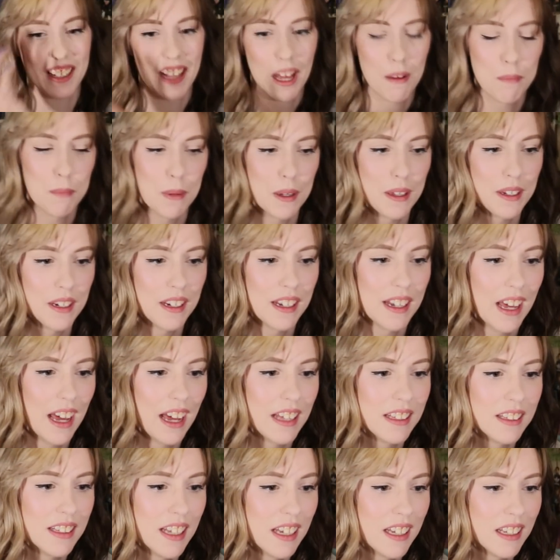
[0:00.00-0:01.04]
the clap in
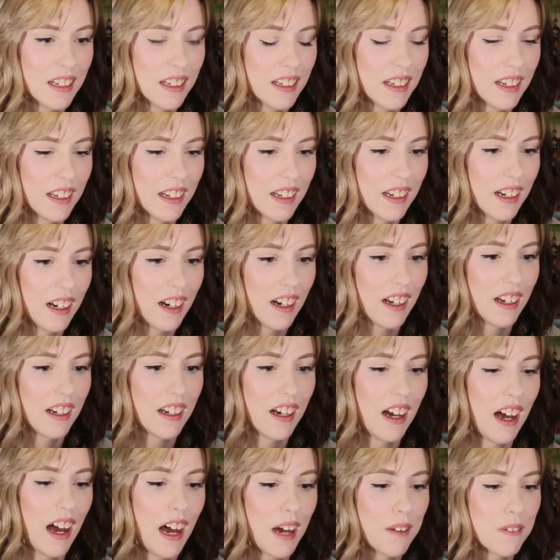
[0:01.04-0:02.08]
and then
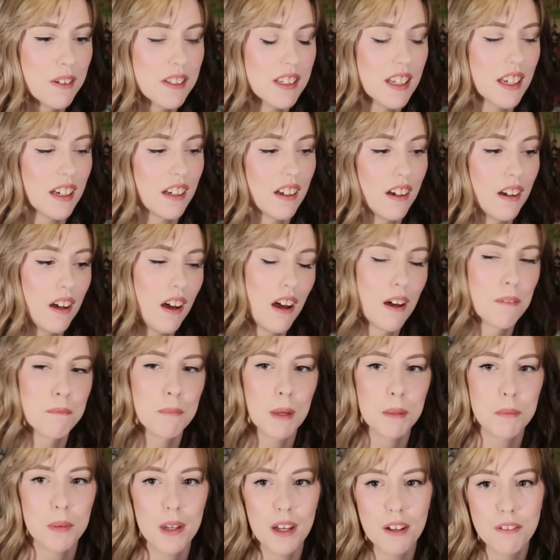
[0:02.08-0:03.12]
I was like, oh,
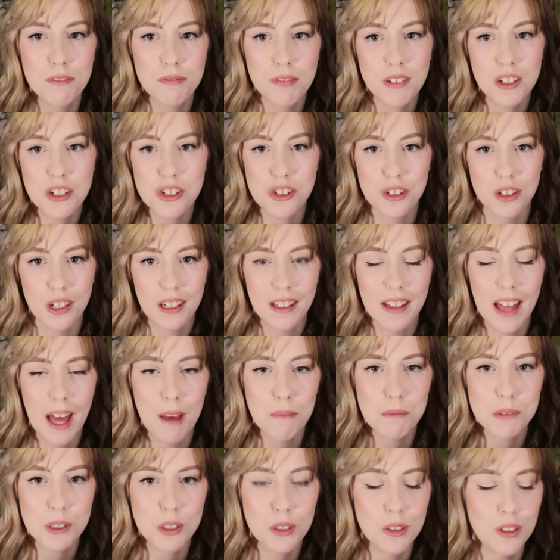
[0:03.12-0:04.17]
maybe I'll finish on a
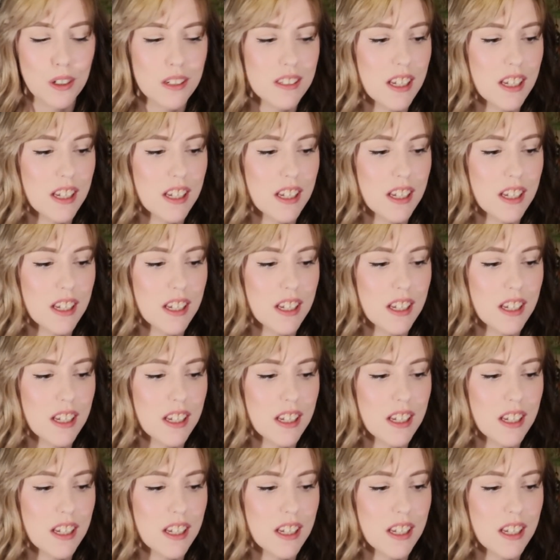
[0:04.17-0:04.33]
clap too.